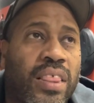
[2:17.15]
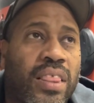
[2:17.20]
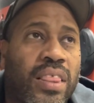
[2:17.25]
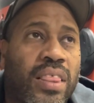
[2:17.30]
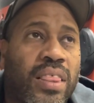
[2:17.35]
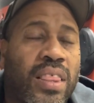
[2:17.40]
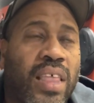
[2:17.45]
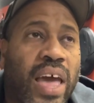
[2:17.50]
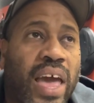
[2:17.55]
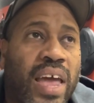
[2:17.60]

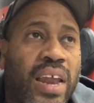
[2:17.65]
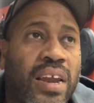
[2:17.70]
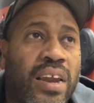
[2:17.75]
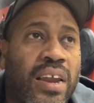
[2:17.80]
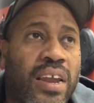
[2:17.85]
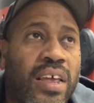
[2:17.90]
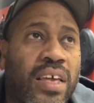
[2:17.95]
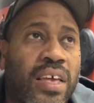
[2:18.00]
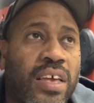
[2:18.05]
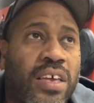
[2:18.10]
Then
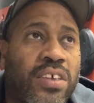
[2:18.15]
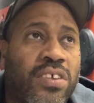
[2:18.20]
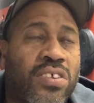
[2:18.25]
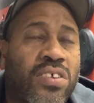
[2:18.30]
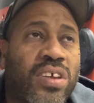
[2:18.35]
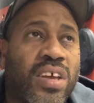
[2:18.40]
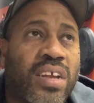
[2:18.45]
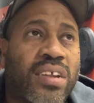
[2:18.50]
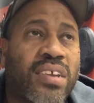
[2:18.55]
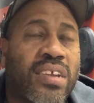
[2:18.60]

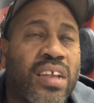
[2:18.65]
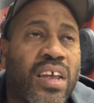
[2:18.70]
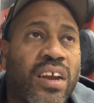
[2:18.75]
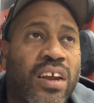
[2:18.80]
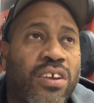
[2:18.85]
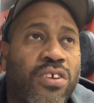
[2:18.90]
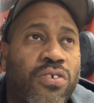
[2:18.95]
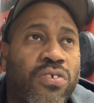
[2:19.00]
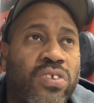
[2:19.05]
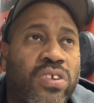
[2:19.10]
since they
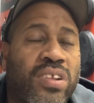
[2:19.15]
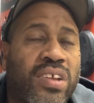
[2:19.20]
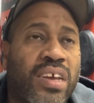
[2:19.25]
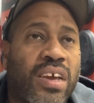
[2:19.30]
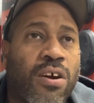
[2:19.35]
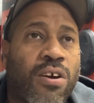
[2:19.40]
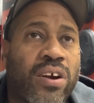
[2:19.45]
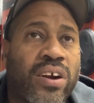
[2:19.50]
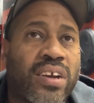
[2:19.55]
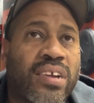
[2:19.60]
didn't use a T
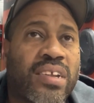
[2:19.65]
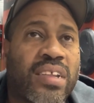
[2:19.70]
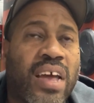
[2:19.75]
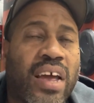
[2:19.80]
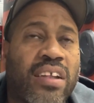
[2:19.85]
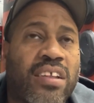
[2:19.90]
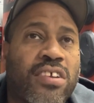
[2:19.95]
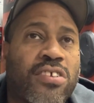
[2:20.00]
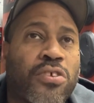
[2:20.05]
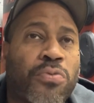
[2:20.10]
harness, they
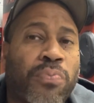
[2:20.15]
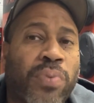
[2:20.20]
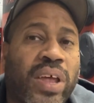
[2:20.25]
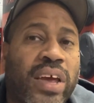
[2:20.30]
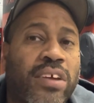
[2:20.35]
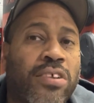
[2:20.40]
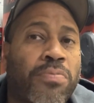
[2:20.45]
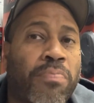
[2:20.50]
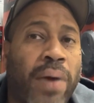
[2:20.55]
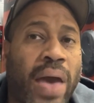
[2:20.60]
had to
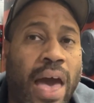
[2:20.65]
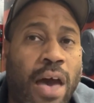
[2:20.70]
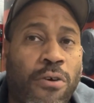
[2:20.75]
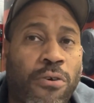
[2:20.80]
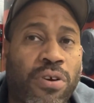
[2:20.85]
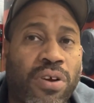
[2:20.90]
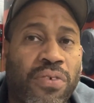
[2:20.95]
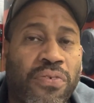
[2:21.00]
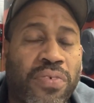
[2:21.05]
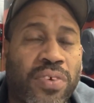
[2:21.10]
splice
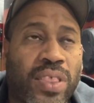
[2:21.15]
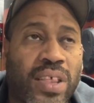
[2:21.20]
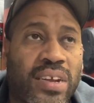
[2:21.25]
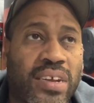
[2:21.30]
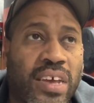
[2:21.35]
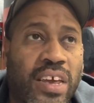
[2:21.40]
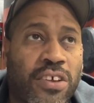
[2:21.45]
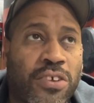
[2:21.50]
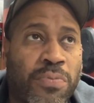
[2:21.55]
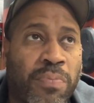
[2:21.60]
power for the
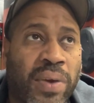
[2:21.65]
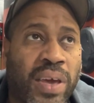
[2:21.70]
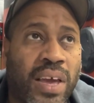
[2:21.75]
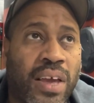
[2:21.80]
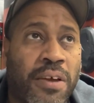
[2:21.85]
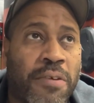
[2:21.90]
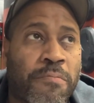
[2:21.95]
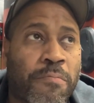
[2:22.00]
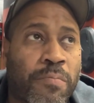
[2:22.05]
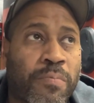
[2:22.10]

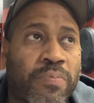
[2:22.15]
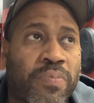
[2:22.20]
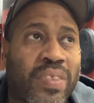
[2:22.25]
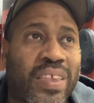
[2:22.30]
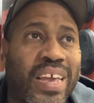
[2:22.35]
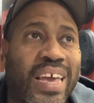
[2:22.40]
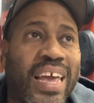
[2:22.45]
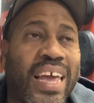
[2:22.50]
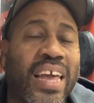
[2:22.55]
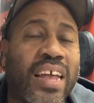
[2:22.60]
DSP
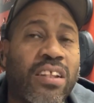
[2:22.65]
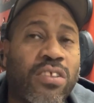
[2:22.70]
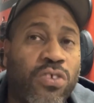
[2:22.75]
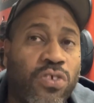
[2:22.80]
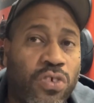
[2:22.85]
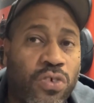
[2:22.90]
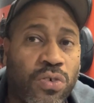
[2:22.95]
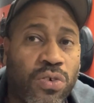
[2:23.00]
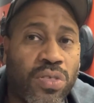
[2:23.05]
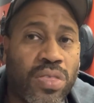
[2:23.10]

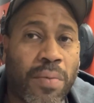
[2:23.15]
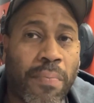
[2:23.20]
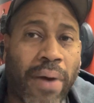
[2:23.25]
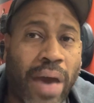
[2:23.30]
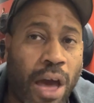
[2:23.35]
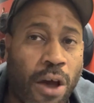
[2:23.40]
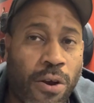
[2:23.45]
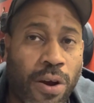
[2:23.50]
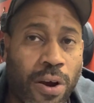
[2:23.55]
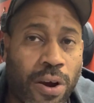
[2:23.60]
into the
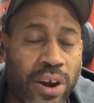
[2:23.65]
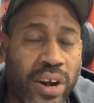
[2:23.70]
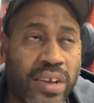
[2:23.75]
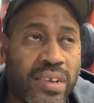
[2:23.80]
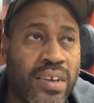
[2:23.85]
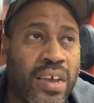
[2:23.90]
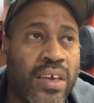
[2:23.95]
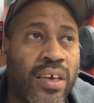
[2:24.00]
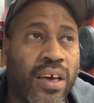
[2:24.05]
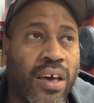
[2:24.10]
power harness
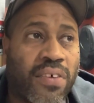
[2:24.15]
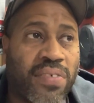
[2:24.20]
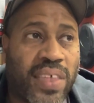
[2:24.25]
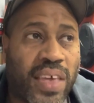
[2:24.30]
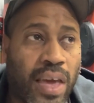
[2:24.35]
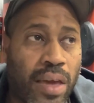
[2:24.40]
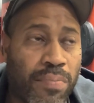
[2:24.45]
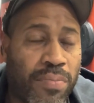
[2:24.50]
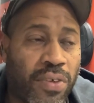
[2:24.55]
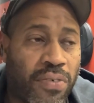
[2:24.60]
of
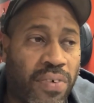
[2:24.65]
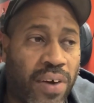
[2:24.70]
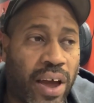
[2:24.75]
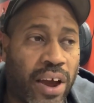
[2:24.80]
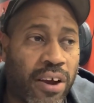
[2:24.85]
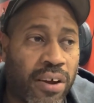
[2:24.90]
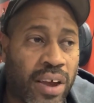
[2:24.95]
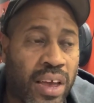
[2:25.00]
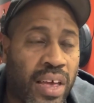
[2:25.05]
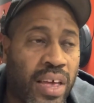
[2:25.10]
the
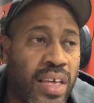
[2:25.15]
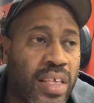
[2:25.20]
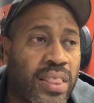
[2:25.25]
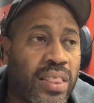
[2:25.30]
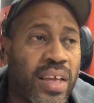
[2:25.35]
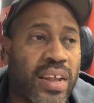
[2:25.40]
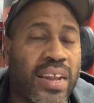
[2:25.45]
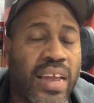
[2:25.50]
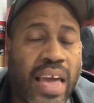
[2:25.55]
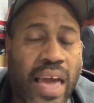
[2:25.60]
amplifier.
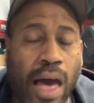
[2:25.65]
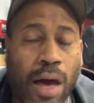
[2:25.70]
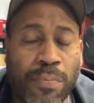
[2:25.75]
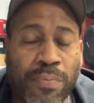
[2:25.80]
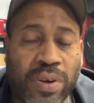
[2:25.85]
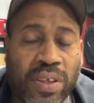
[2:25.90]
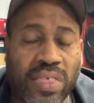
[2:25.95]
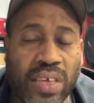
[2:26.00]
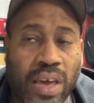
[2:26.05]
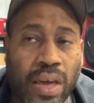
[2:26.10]
Then the
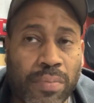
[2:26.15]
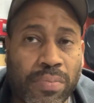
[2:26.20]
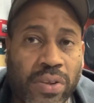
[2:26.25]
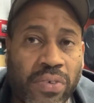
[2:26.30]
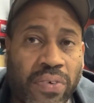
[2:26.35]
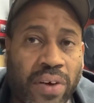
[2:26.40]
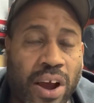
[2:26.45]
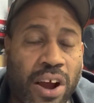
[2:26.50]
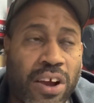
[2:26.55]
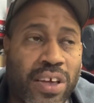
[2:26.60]
output of the
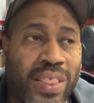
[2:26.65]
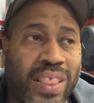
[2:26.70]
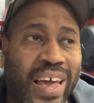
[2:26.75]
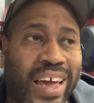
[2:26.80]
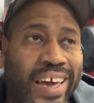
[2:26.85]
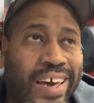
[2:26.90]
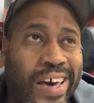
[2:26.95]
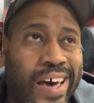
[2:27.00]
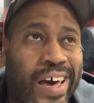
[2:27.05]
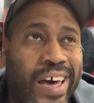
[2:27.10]
amplifier, they
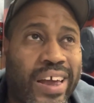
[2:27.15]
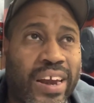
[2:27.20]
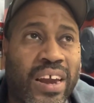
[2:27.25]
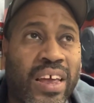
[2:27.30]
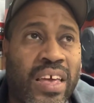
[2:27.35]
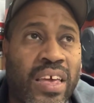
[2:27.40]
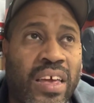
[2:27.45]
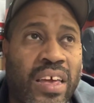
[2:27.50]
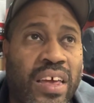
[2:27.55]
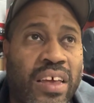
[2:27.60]
cut
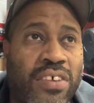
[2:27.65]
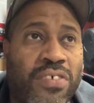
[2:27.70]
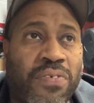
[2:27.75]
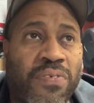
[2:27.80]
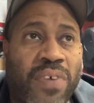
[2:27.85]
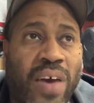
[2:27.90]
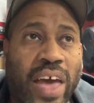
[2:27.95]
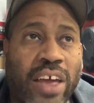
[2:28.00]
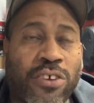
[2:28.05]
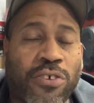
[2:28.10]
his
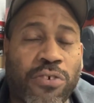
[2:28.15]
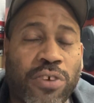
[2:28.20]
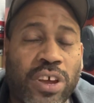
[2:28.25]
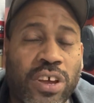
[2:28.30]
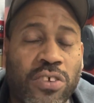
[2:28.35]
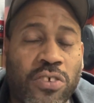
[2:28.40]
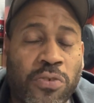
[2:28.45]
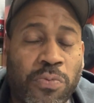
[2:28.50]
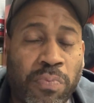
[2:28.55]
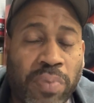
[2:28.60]
factory
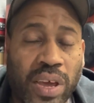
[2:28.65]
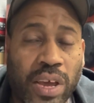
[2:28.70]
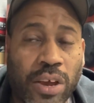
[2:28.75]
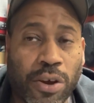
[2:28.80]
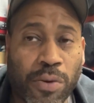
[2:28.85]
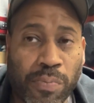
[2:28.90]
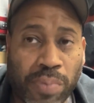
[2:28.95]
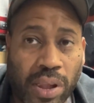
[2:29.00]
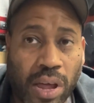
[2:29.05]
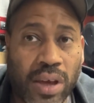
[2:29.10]

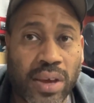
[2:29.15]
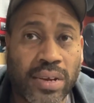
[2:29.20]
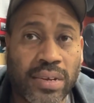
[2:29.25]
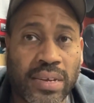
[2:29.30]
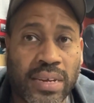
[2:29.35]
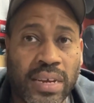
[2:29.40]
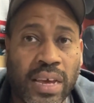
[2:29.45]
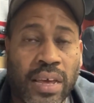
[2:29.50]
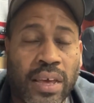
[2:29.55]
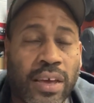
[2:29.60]
speaker
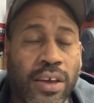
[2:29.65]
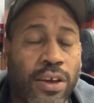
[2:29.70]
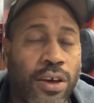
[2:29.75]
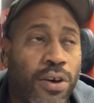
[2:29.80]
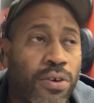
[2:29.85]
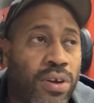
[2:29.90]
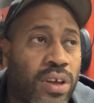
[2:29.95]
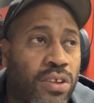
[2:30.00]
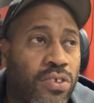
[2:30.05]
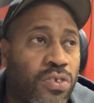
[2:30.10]
plugs
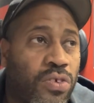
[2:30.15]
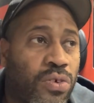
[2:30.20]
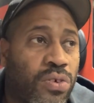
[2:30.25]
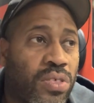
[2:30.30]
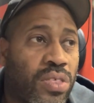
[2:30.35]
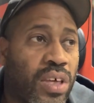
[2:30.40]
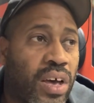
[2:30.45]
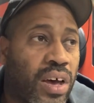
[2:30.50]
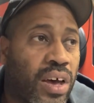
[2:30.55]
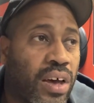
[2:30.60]
going to
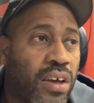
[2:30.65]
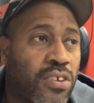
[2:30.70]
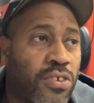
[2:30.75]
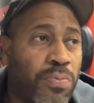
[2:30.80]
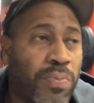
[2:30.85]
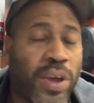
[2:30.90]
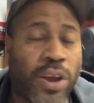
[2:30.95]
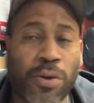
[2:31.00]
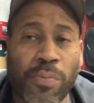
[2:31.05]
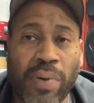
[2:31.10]
the
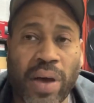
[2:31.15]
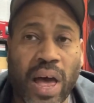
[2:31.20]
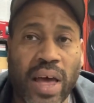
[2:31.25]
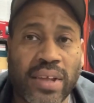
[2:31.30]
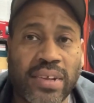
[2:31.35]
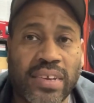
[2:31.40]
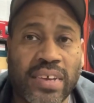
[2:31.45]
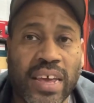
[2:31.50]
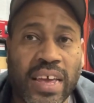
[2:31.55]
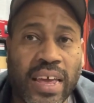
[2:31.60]
speaker
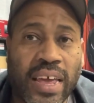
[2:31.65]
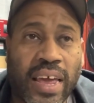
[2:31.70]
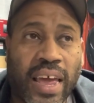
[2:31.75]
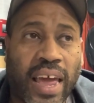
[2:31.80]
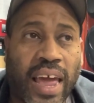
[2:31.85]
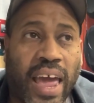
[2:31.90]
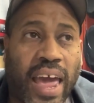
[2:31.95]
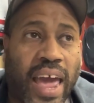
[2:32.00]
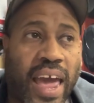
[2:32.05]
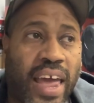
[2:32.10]
pods
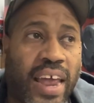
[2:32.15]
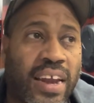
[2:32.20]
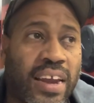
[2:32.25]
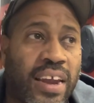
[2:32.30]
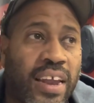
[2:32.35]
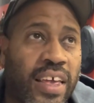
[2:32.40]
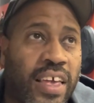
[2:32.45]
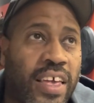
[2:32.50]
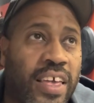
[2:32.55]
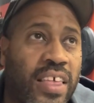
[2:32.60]
and
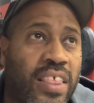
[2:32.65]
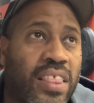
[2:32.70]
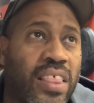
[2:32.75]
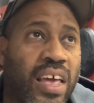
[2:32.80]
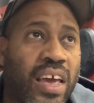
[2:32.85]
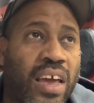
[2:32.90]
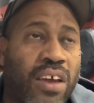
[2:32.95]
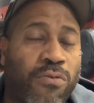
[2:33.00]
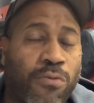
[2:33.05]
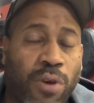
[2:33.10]

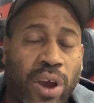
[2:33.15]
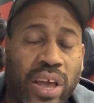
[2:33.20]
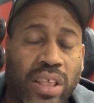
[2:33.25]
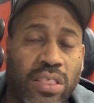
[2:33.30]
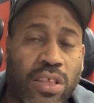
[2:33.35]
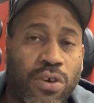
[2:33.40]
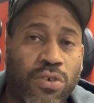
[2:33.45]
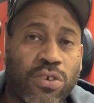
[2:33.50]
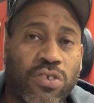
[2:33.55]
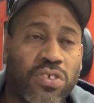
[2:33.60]
they ran
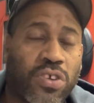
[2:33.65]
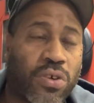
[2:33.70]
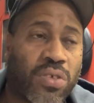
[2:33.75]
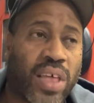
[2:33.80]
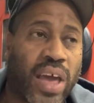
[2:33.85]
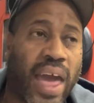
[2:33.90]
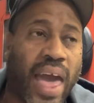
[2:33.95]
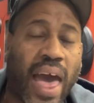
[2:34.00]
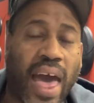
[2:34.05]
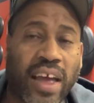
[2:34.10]
those. So they
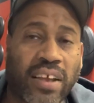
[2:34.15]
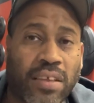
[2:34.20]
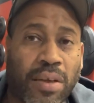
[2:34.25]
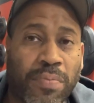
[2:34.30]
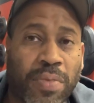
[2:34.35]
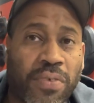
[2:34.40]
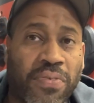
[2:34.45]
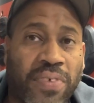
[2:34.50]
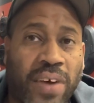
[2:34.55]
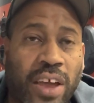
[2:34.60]
hacked up
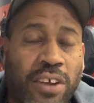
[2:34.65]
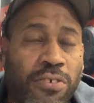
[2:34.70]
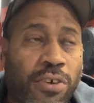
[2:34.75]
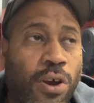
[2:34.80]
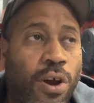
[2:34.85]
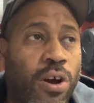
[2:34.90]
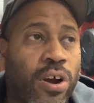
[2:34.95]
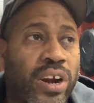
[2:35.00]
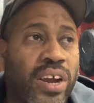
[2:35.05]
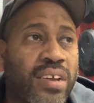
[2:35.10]
the factory
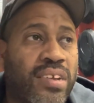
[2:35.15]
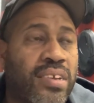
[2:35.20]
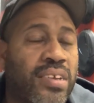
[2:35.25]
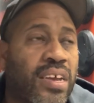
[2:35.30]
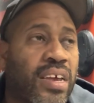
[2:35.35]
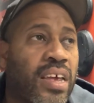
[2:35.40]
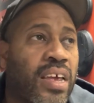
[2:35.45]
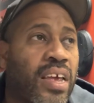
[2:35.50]
harness.